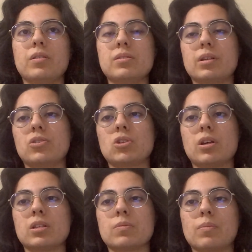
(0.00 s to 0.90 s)
such
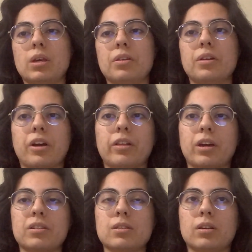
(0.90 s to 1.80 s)
as me
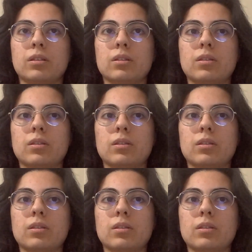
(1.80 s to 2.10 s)
neglecting